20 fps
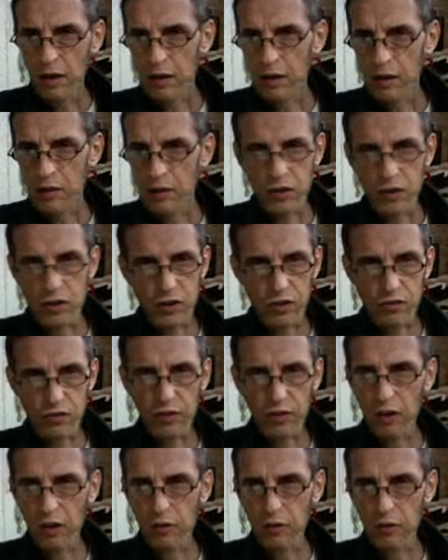just
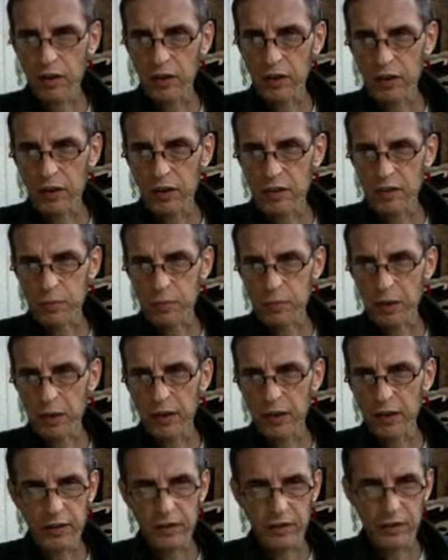following this pattern.